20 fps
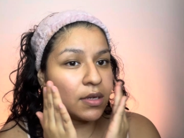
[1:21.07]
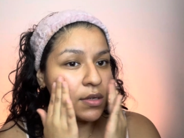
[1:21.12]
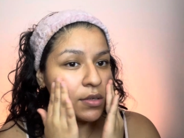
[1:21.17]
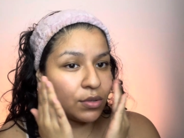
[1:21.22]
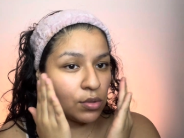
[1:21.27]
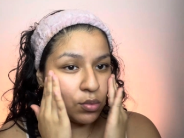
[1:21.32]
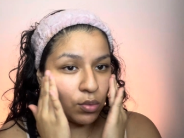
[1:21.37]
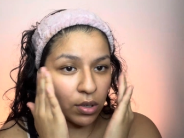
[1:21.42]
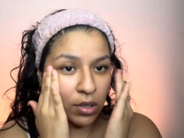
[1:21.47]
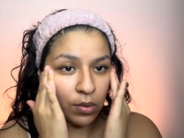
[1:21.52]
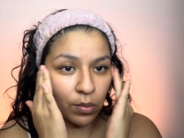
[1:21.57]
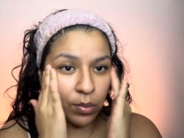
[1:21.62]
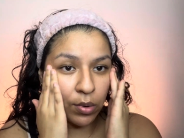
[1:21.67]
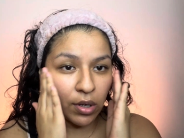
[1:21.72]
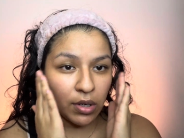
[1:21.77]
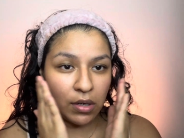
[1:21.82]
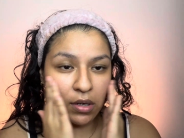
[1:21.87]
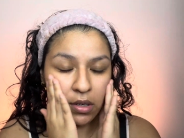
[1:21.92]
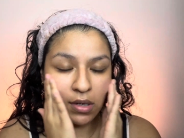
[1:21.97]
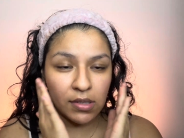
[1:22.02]
You want to
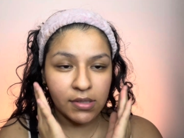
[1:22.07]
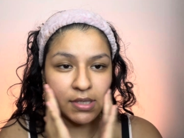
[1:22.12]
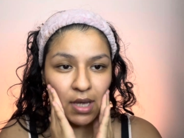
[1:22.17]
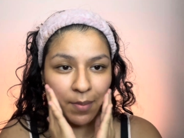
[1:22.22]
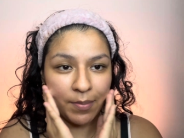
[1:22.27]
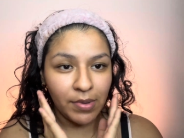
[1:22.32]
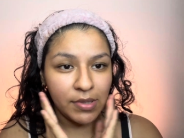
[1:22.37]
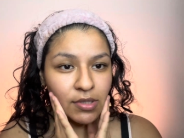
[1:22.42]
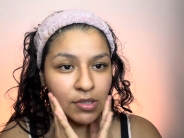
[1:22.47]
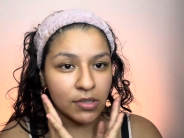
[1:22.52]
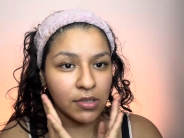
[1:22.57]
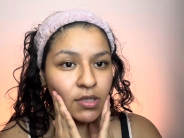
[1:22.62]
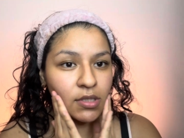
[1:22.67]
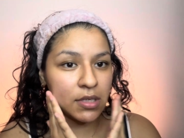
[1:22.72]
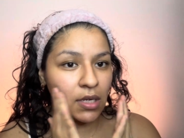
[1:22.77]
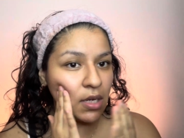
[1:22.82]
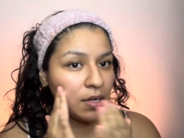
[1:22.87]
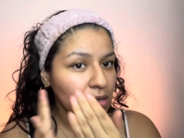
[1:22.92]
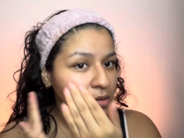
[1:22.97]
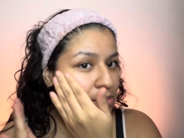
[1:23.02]
work it and tap into the
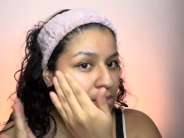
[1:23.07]
skin.